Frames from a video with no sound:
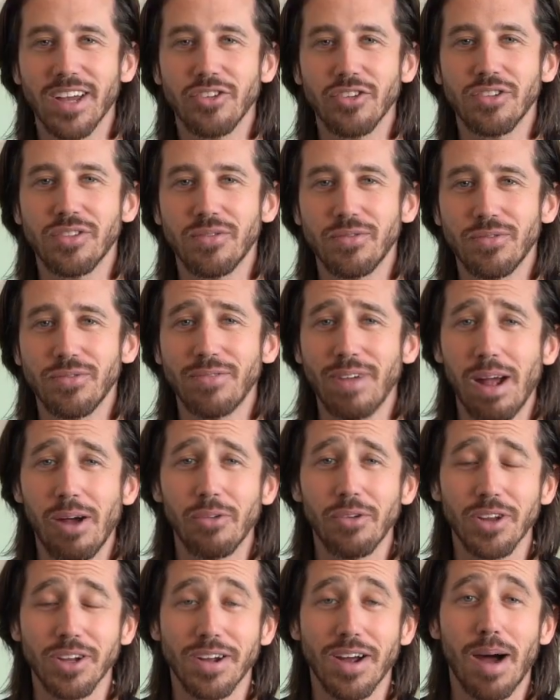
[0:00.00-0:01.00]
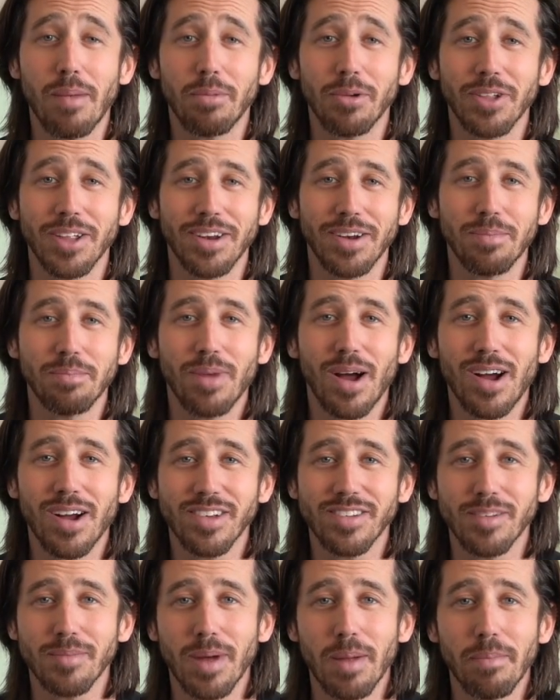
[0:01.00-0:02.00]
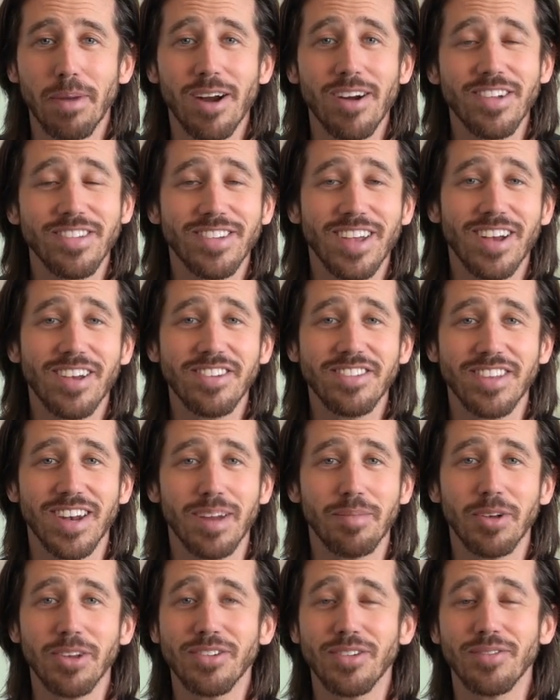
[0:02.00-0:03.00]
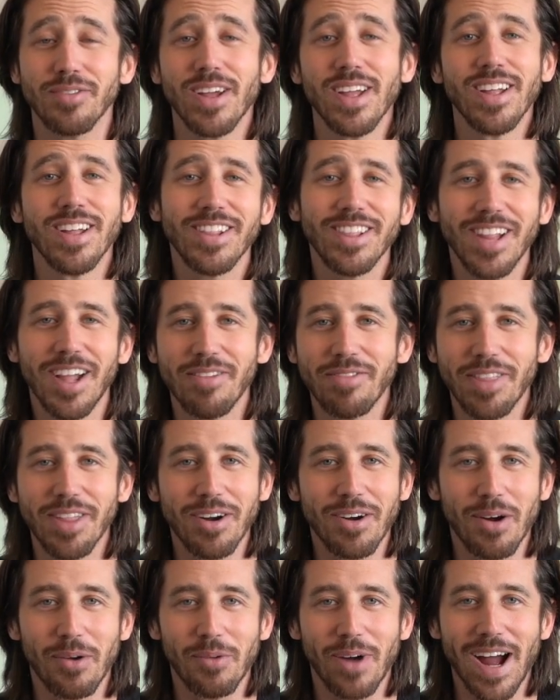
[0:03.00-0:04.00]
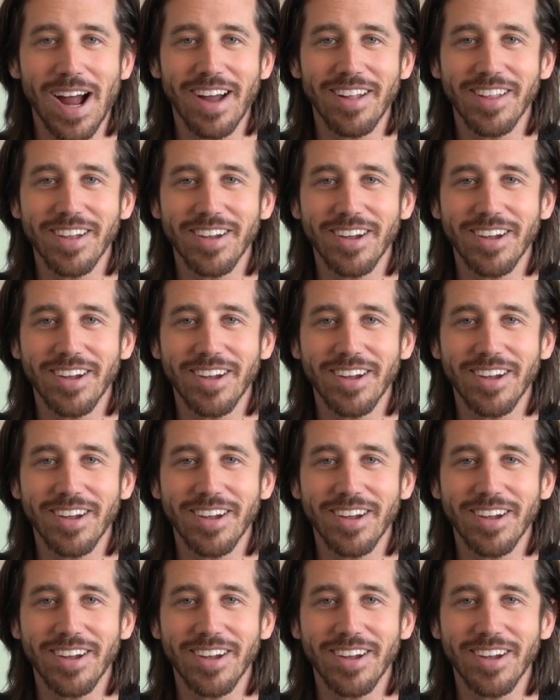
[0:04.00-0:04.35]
I just found a couple in a box at my parents' house that I must have left there a while